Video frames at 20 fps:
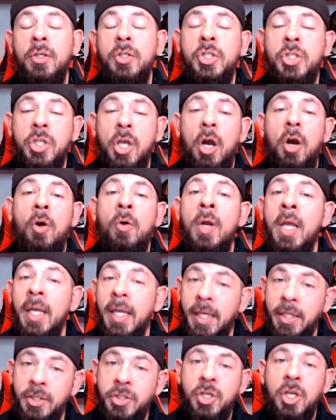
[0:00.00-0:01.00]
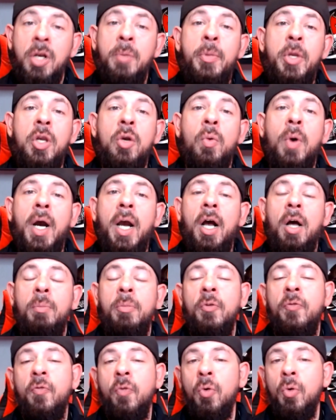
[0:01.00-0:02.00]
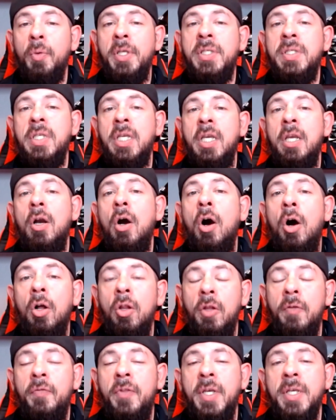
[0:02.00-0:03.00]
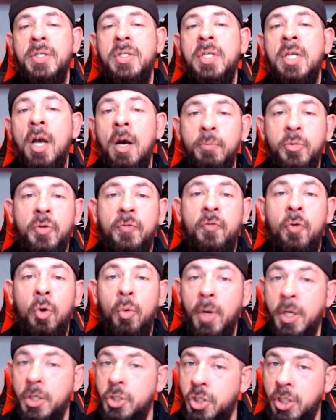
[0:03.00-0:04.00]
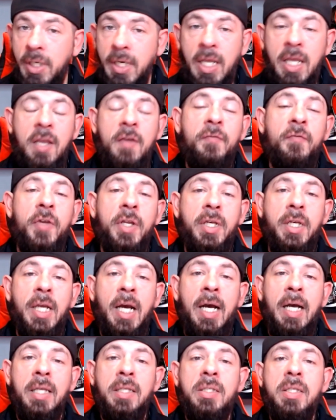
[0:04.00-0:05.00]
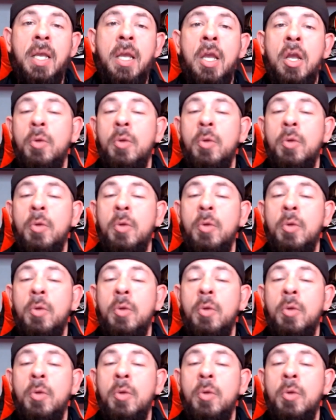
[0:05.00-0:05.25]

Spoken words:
So it's going to be a while before we see all of this come to fruition, if it does.